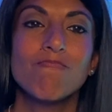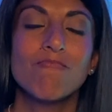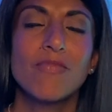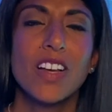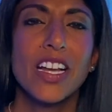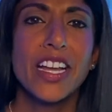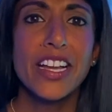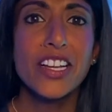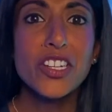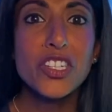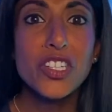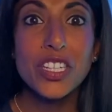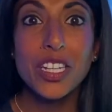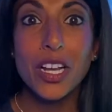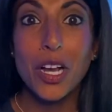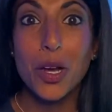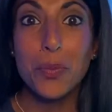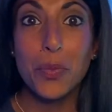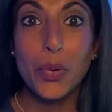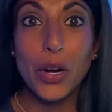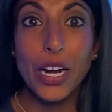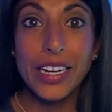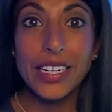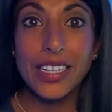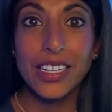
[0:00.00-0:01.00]
I actually got
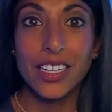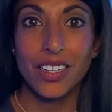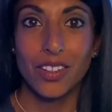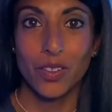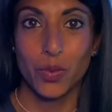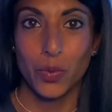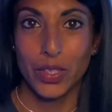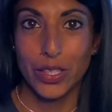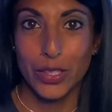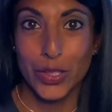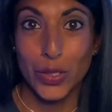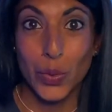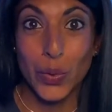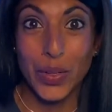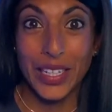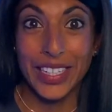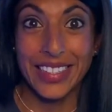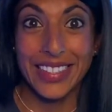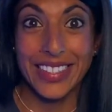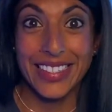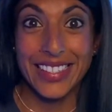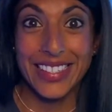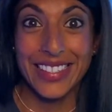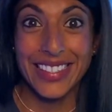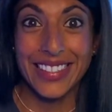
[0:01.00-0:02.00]
pregnant with
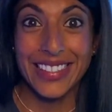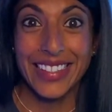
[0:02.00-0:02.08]
twins,